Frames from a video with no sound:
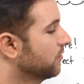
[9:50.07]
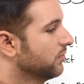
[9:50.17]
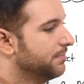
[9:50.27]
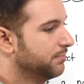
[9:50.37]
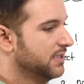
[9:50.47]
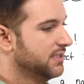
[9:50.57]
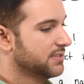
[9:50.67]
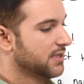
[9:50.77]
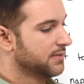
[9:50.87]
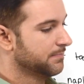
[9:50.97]
Ripped
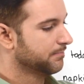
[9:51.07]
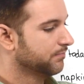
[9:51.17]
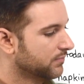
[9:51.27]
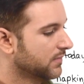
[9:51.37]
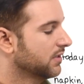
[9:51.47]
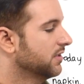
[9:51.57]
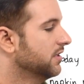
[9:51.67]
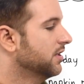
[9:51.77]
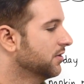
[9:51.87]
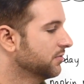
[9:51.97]
means like,
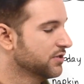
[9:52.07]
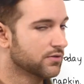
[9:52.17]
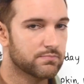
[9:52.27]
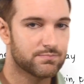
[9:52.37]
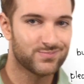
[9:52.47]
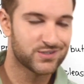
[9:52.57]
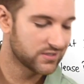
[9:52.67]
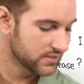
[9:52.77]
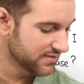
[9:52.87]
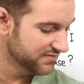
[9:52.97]
you know, your
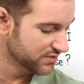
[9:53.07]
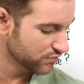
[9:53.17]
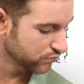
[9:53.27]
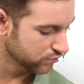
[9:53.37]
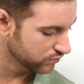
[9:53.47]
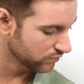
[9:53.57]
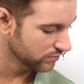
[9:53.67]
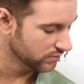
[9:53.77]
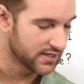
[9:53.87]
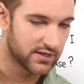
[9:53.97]
sleeve is,
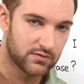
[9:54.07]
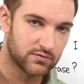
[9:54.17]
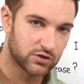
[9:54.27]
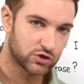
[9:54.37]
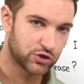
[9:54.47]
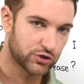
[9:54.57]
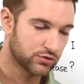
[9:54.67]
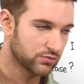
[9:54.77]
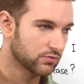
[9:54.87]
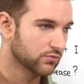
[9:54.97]
it
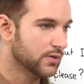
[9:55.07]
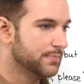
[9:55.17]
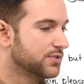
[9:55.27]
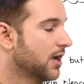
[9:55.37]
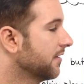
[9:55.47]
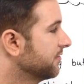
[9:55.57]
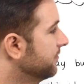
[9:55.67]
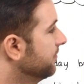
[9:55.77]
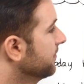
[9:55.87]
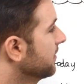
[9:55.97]
rips
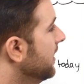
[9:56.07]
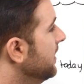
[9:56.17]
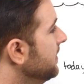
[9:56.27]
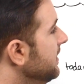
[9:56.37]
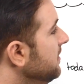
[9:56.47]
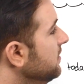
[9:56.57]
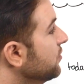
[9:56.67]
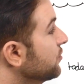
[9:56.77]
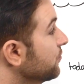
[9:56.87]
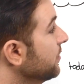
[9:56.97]
off. okay? It
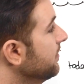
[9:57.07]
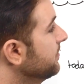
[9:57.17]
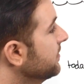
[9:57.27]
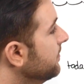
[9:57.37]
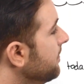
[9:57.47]
looks ripped.